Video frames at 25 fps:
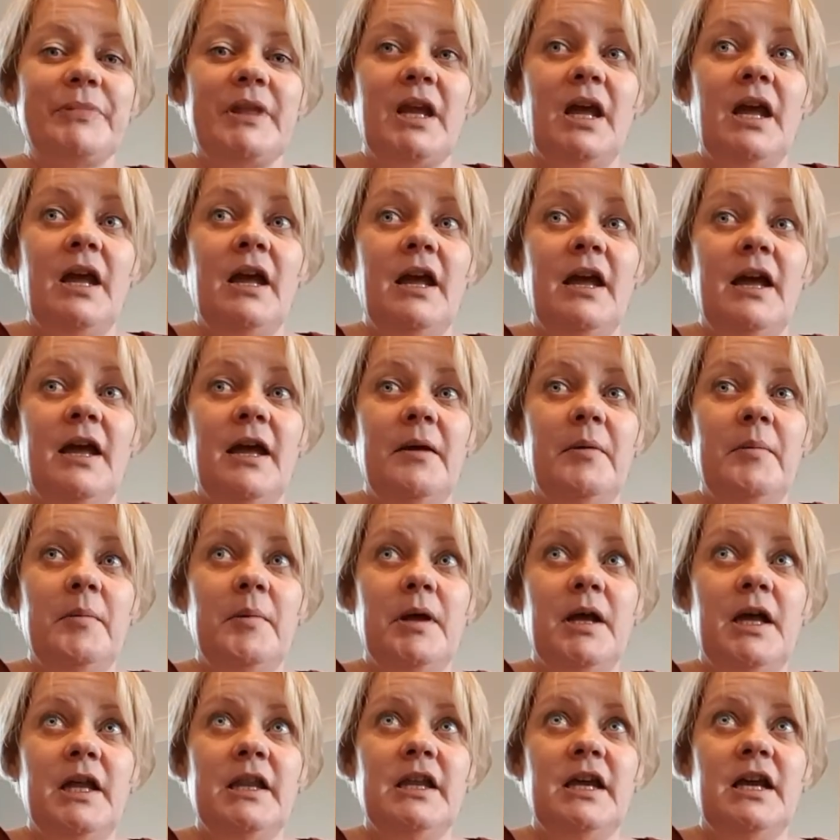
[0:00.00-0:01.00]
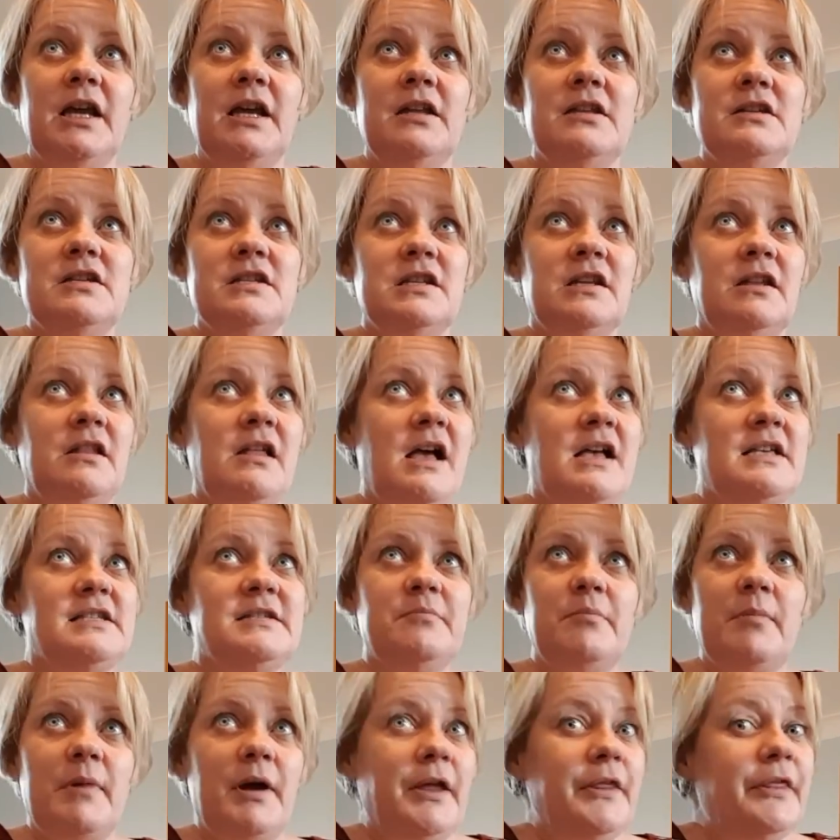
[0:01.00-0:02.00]
And then in the
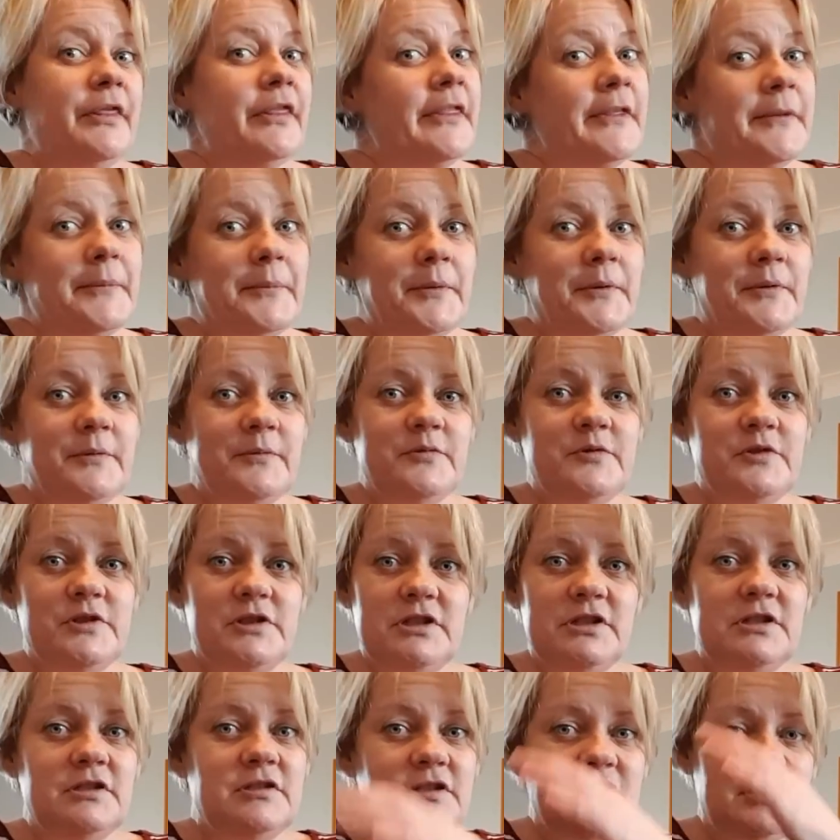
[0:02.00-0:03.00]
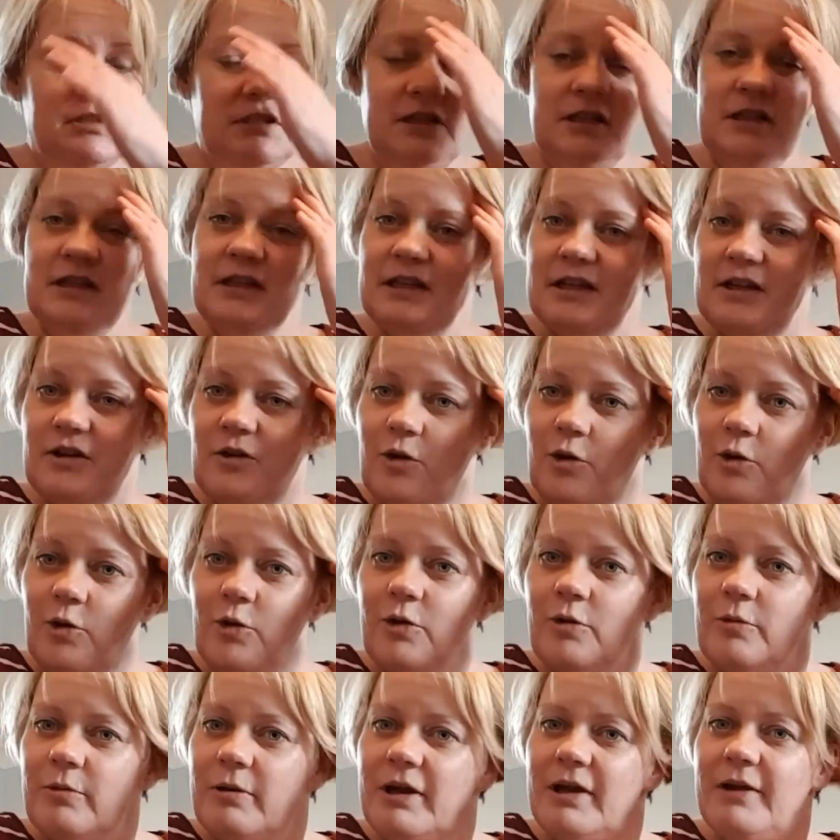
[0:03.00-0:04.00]
last month, we've suddenly
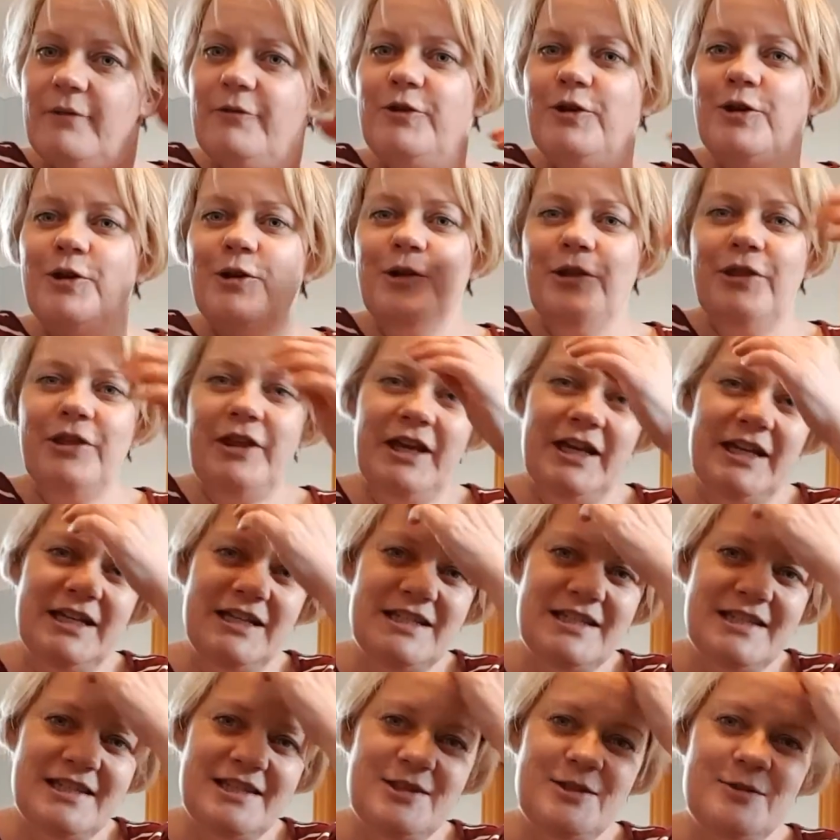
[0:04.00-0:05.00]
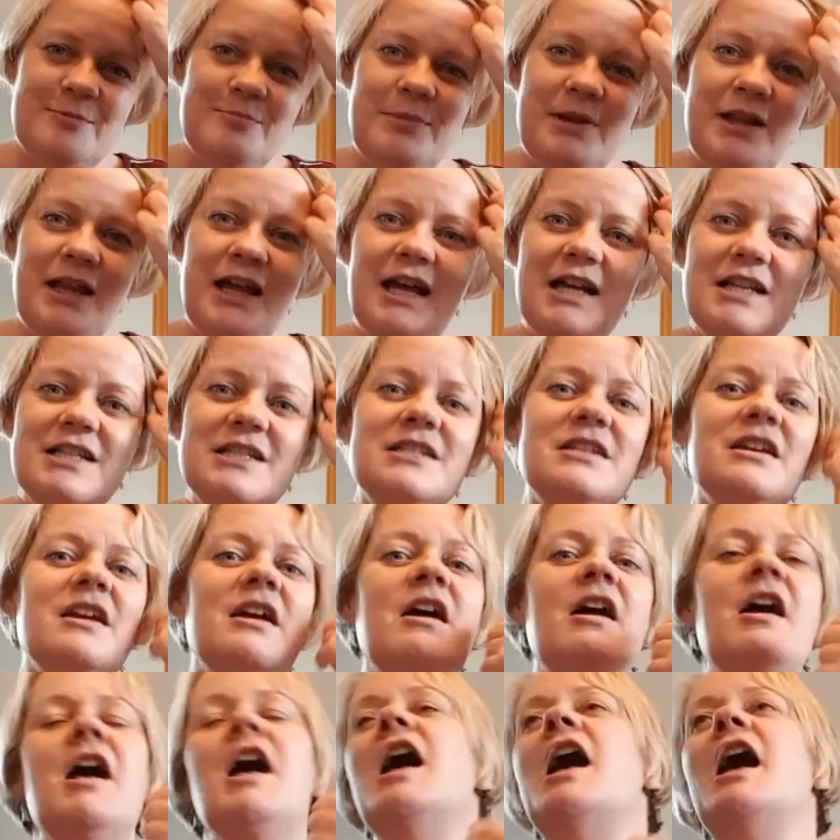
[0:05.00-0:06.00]
got quite a few things planned.
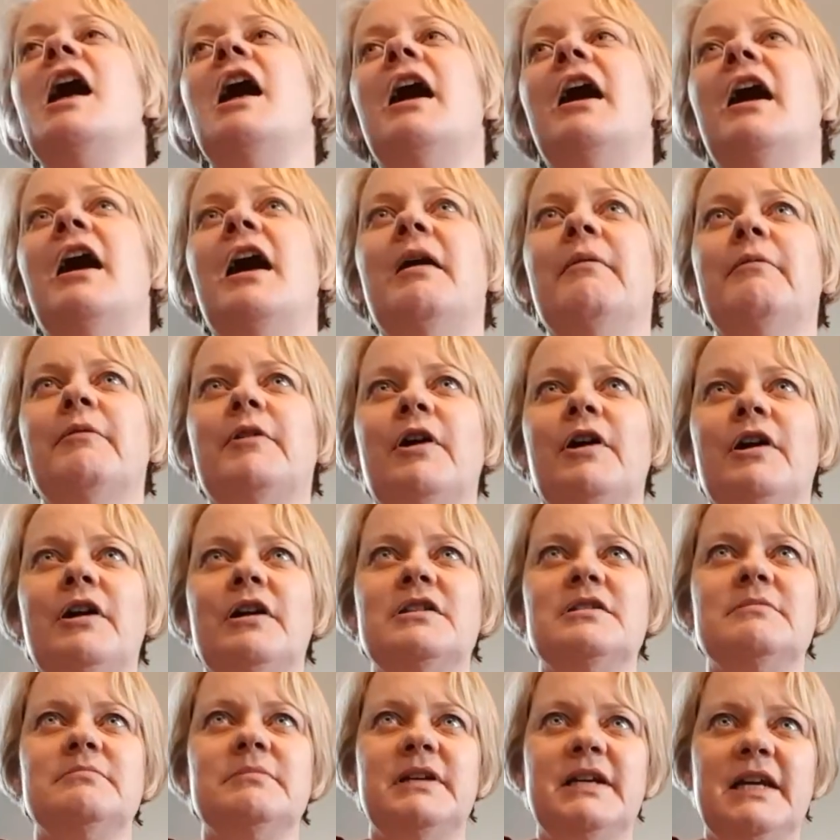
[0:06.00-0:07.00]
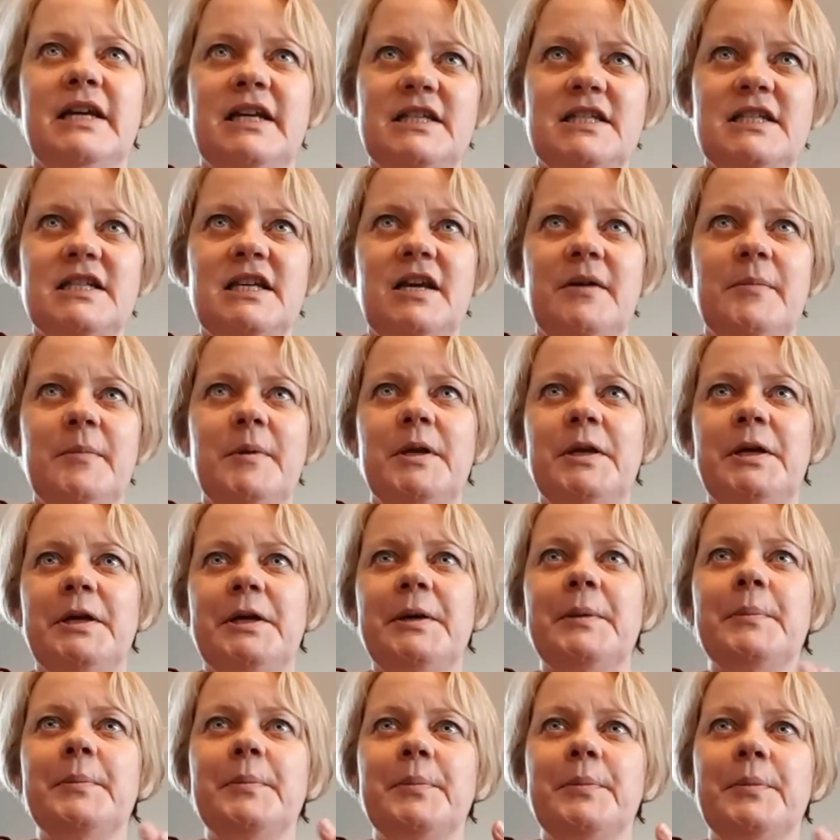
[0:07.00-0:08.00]
We've got some gigs coming
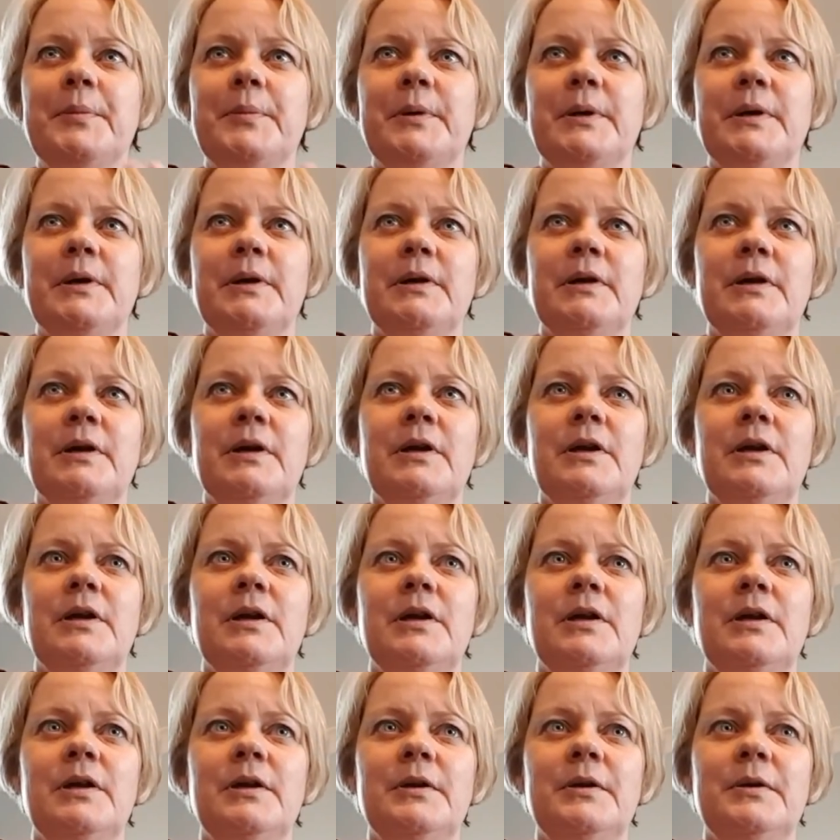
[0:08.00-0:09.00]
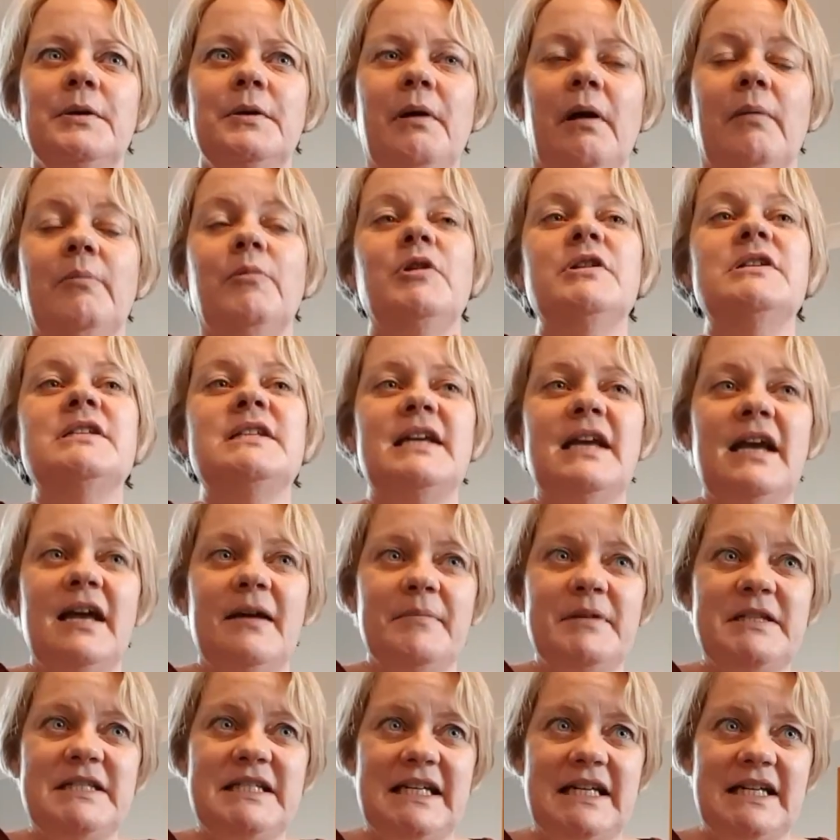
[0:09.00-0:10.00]
up where I'm going to see
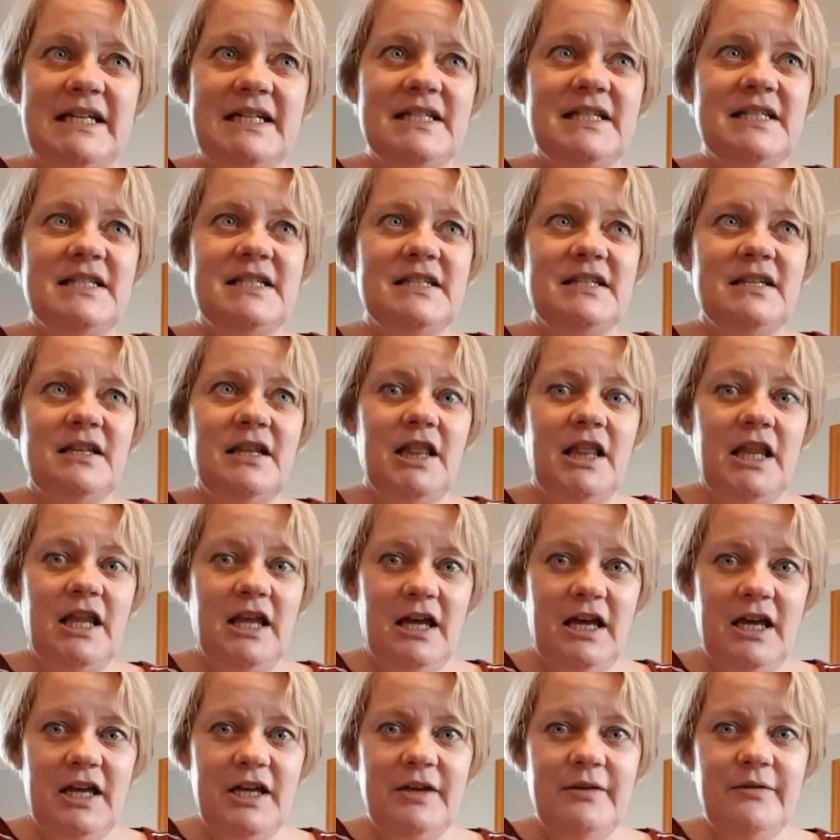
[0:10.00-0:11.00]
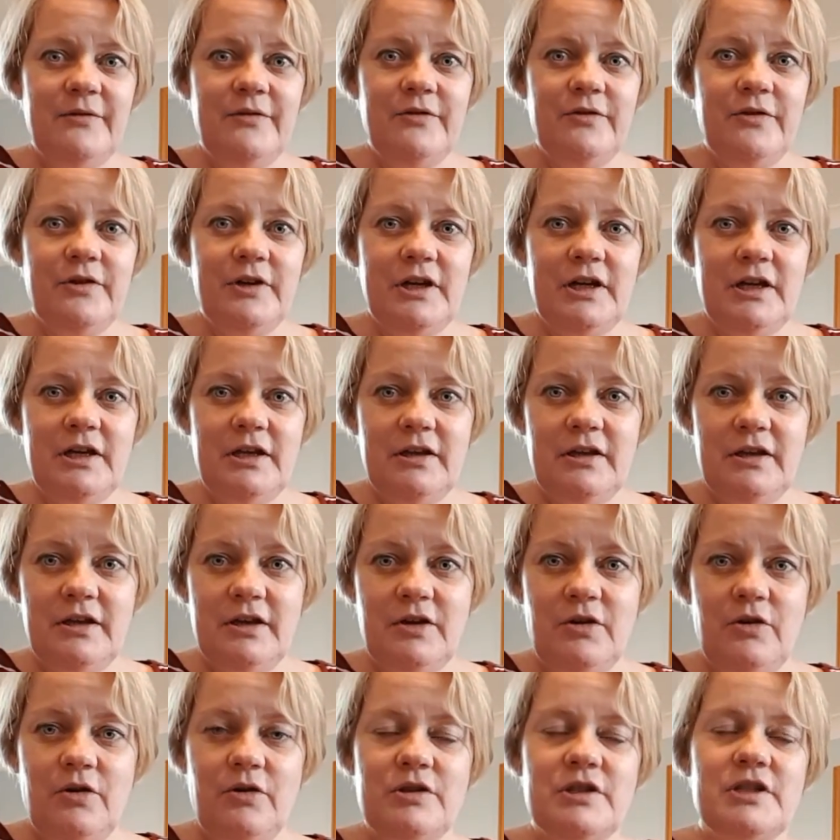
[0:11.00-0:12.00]
Amadeus live at the
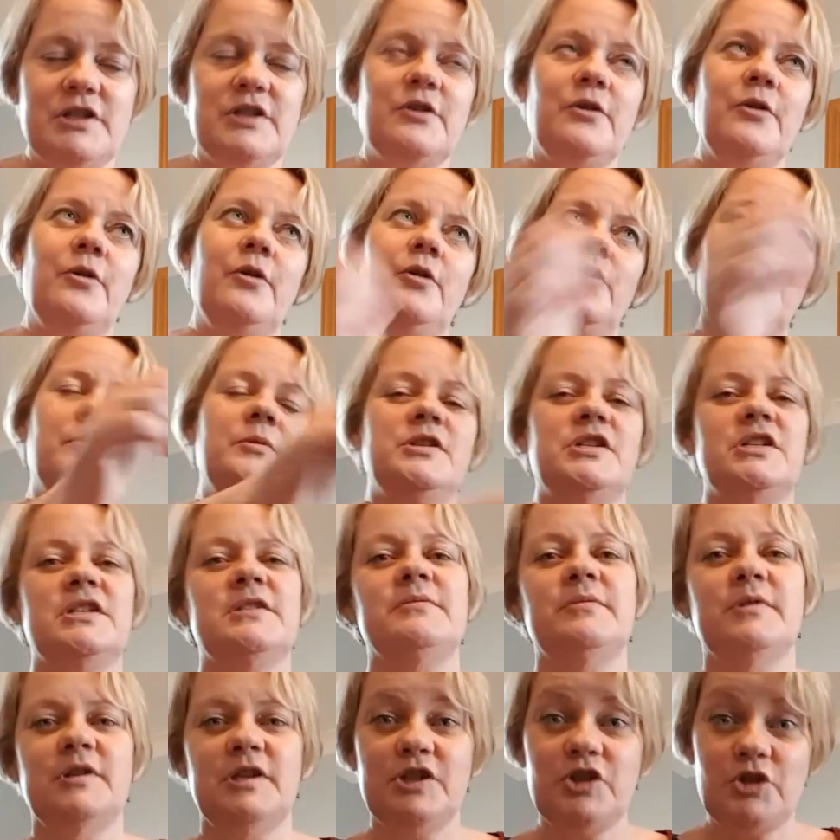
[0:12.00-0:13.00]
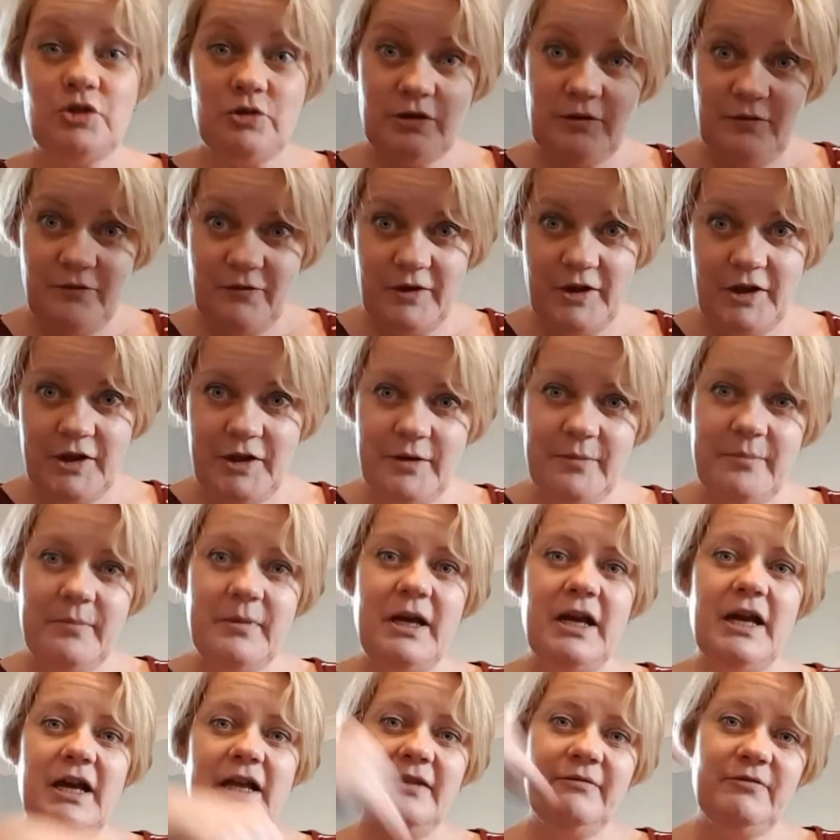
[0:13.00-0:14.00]
concert hall, which is where they're showing the film,
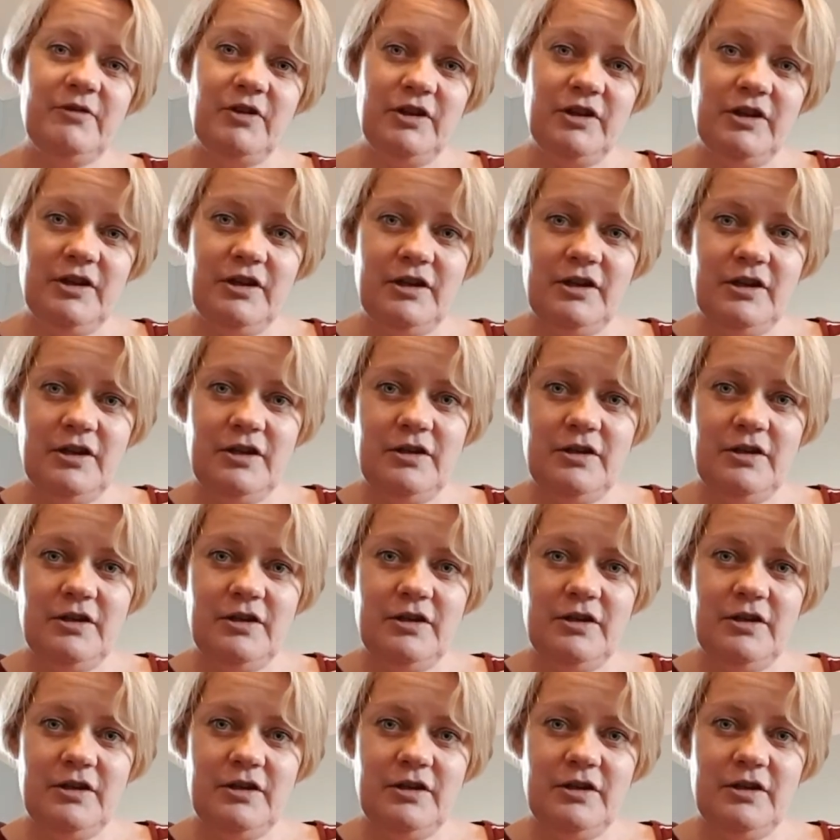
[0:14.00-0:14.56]
and we've got the